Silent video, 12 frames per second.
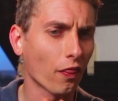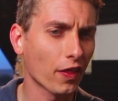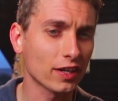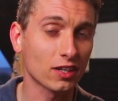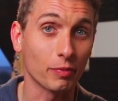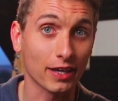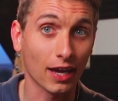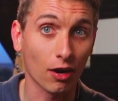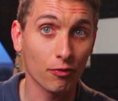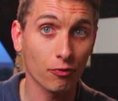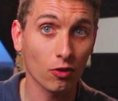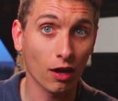thing to be
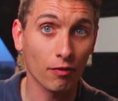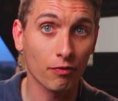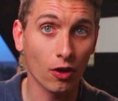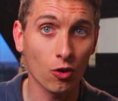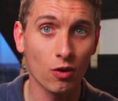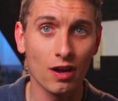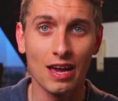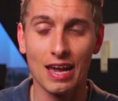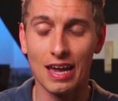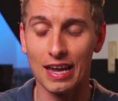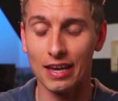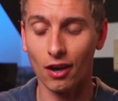careful of though,
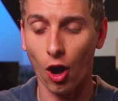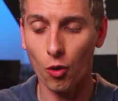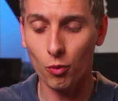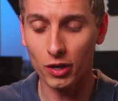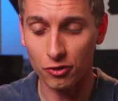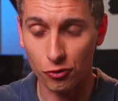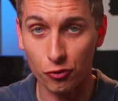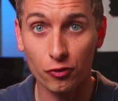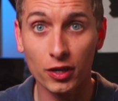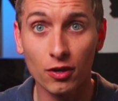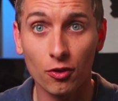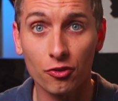it always
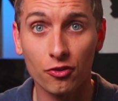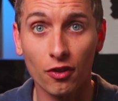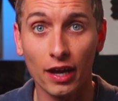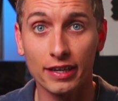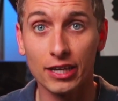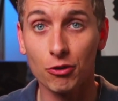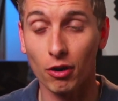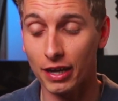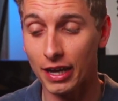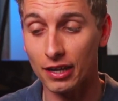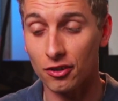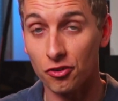feels like you are
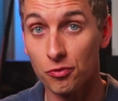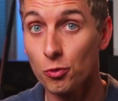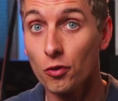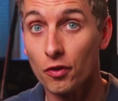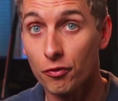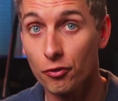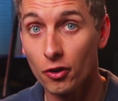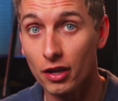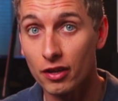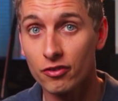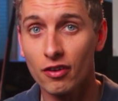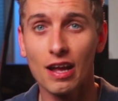getting smoother
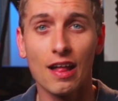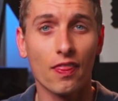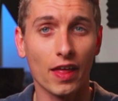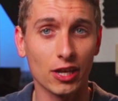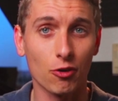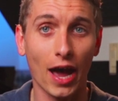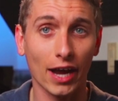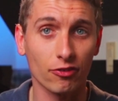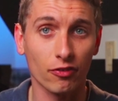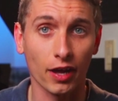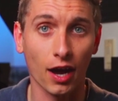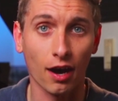footage than you
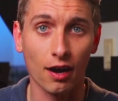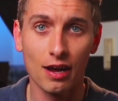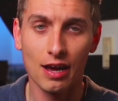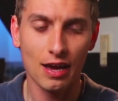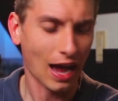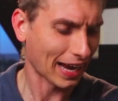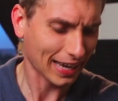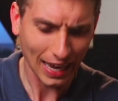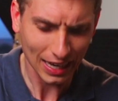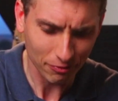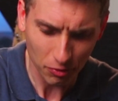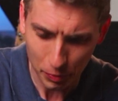actually are. I
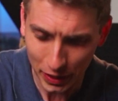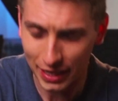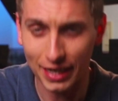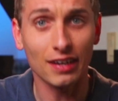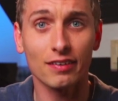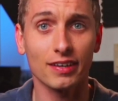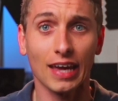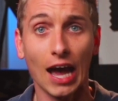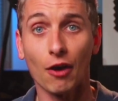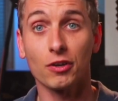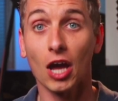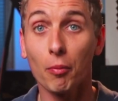can't even begin to
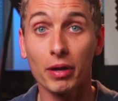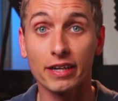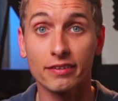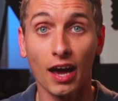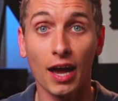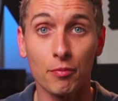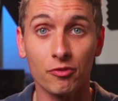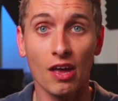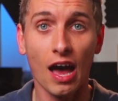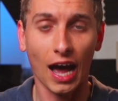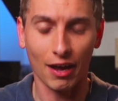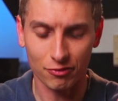count how many times
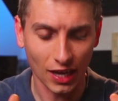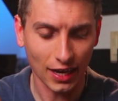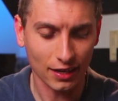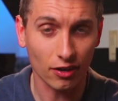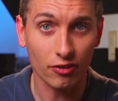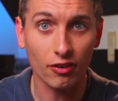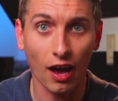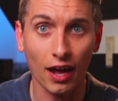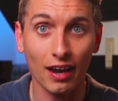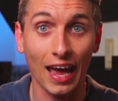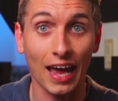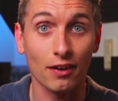I've taken a
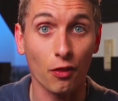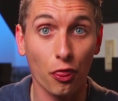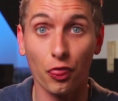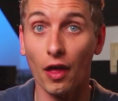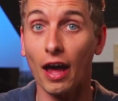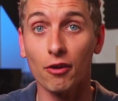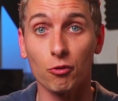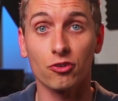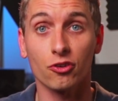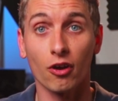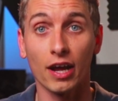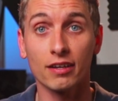shot and thought it was
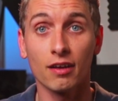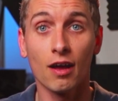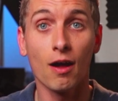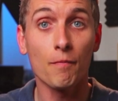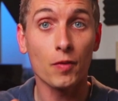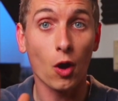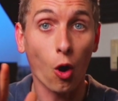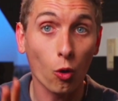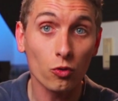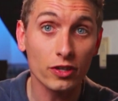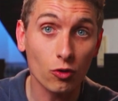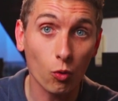great,
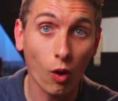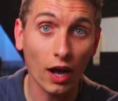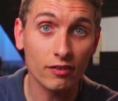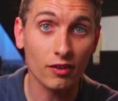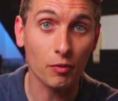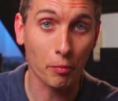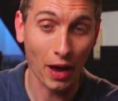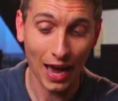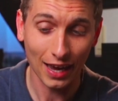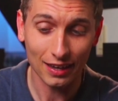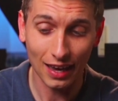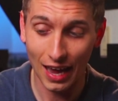only to watch it
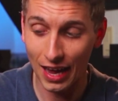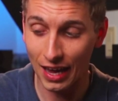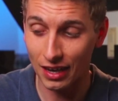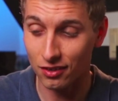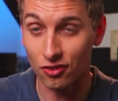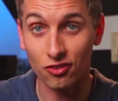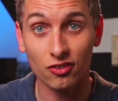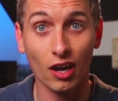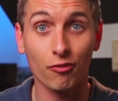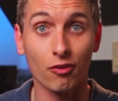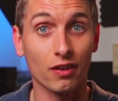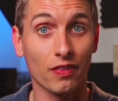back and
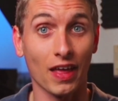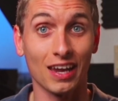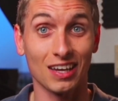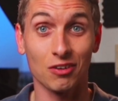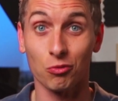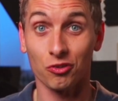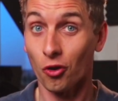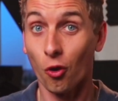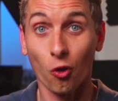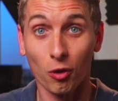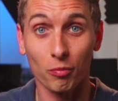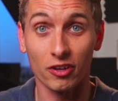discover that it was
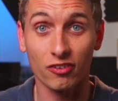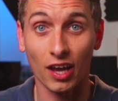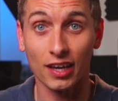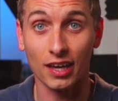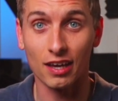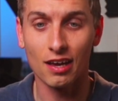horribly shaky.